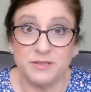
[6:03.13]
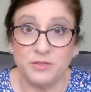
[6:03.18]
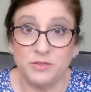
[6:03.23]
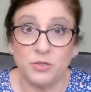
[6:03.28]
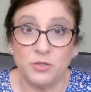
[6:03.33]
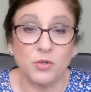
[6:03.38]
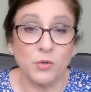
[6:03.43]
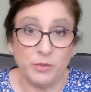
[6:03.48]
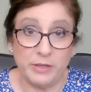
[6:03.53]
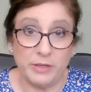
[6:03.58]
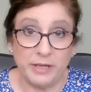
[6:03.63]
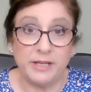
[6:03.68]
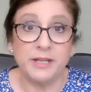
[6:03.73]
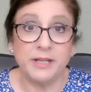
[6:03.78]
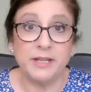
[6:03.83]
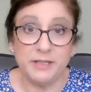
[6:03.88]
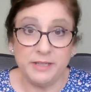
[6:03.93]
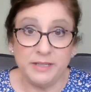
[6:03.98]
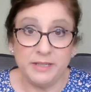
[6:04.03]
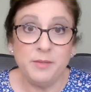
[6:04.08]
you're
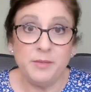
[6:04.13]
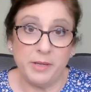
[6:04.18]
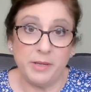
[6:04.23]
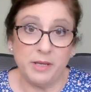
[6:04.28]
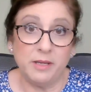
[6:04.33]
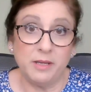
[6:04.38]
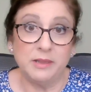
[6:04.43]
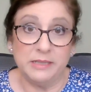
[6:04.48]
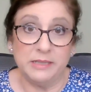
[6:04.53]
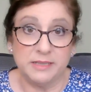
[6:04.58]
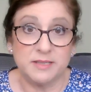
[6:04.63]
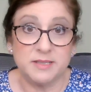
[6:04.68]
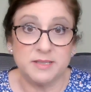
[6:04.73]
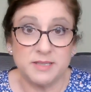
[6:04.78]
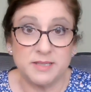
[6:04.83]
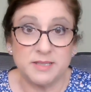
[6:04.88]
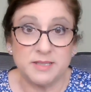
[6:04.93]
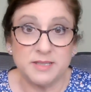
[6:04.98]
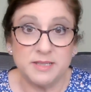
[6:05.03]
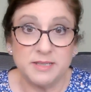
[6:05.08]
creating an email
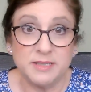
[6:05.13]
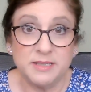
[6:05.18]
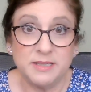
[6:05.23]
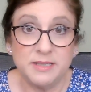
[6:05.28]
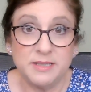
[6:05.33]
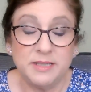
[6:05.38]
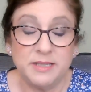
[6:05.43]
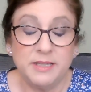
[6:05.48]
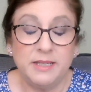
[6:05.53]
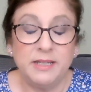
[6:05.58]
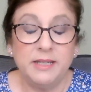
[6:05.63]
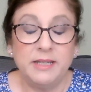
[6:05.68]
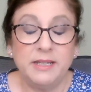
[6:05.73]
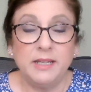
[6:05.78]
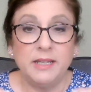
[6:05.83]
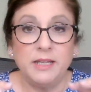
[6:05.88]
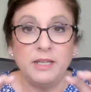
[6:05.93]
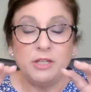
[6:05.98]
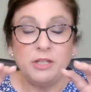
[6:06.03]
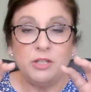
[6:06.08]
list,
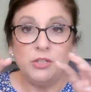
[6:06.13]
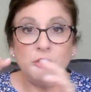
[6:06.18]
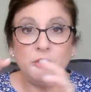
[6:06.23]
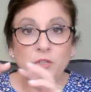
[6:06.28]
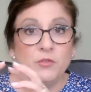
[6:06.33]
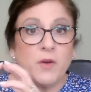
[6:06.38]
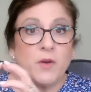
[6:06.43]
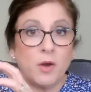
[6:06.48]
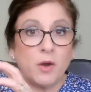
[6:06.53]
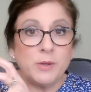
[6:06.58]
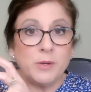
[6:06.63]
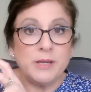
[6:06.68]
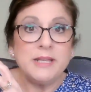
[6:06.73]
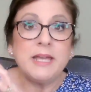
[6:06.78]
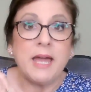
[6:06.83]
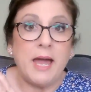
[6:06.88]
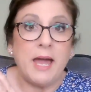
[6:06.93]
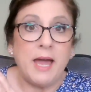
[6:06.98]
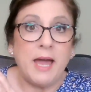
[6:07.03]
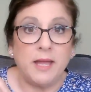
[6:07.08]
you've already
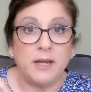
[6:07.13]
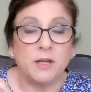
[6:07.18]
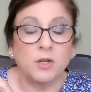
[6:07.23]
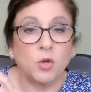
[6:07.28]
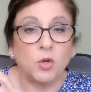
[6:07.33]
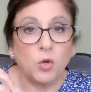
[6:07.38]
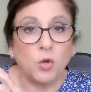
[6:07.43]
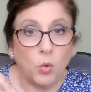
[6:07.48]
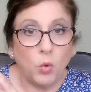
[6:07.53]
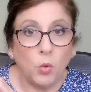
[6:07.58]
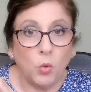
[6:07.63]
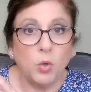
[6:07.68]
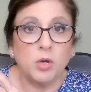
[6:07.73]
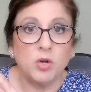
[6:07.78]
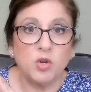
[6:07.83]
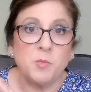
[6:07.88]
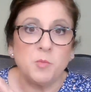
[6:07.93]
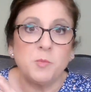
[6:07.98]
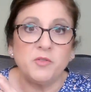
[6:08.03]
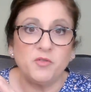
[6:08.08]
got a core
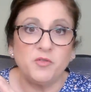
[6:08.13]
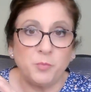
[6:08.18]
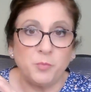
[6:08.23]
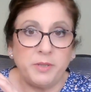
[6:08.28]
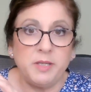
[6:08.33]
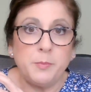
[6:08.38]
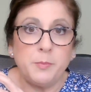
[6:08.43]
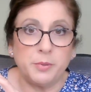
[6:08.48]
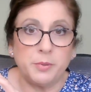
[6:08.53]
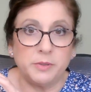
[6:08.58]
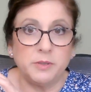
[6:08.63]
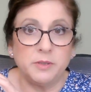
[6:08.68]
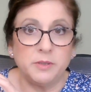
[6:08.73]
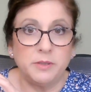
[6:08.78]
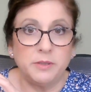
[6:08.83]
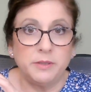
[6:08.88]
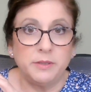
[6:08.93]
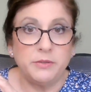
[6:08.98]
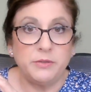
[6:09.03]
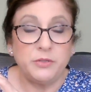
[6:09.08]
group of
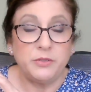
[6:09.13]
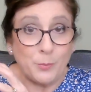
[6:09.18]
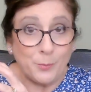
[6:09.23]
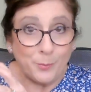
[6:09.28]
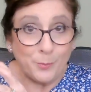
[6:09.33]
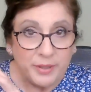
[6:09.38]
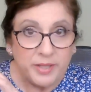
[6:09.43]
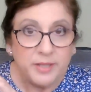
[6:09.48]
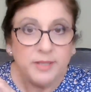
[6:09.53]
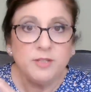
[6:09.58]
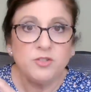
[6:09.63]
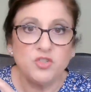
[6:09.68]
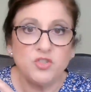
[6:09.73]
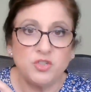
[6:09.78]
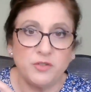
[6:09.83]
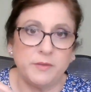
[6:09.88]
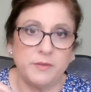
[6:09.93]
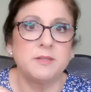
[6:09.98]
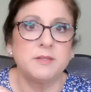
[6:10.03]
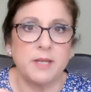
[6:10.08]
people to pitch
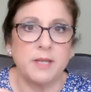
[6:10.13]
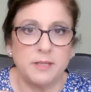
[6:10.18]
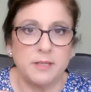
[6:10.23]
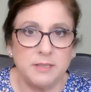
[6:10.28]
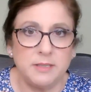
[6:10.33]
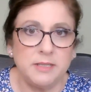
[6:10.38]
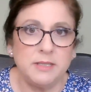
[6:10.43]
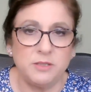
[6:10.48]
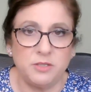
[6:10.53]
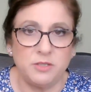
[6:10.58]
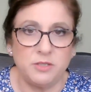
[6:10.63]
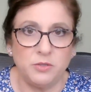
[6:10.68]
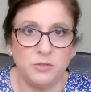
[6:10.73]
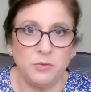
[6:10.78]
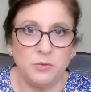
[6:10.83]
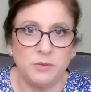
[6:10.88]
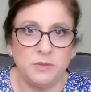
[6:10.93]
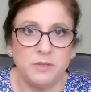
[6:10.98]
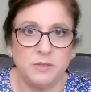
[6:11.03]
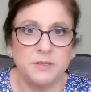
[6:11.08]
this idea
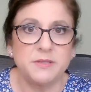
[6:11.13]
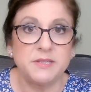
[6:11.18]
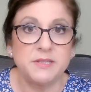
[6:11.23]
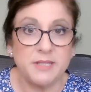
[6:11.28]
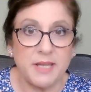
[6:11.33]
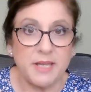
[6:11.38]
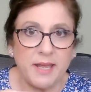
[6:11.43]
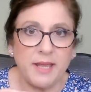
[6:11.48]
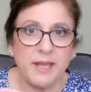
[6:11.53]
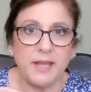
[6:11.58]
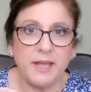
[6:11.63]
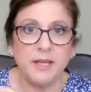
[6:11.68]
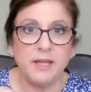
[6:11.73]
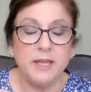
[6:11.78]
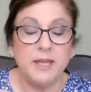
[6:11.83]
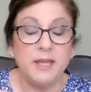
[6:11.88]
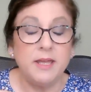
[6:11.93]
to say,